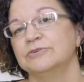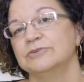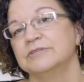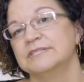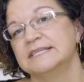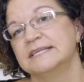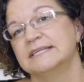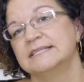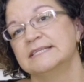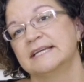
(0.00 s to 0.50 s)

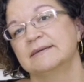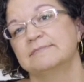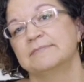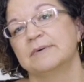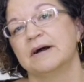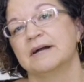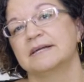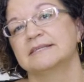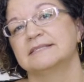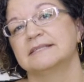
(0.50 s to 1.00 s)
you'll see a
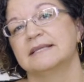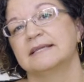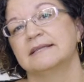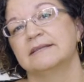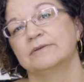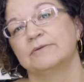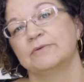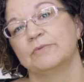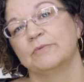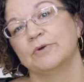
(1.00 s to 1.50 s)
tick box
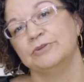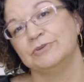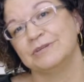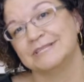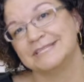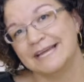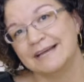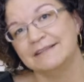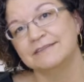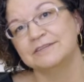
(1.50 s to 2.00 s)
where
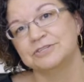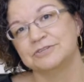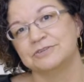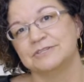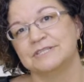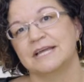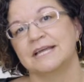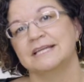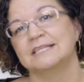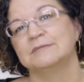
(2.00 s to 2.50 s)
you can tell us
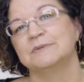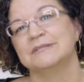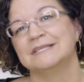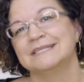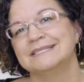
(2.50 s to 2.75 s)
your dates,